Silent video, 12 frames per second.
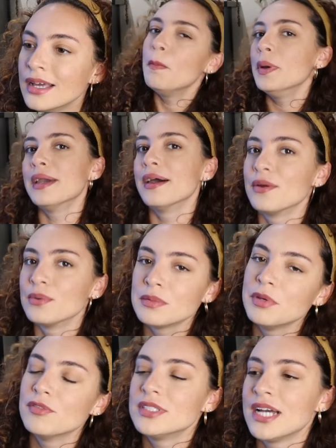But yeah, that was a
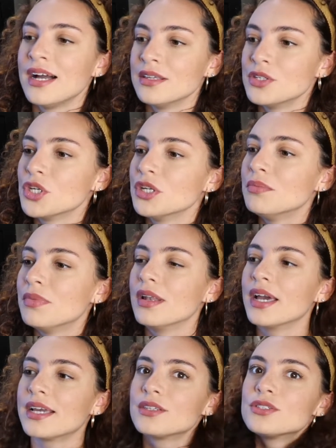bit of a tangent, but
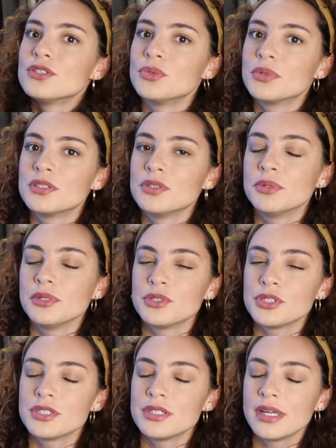like super
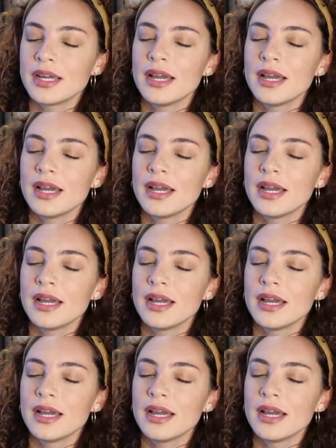interesting.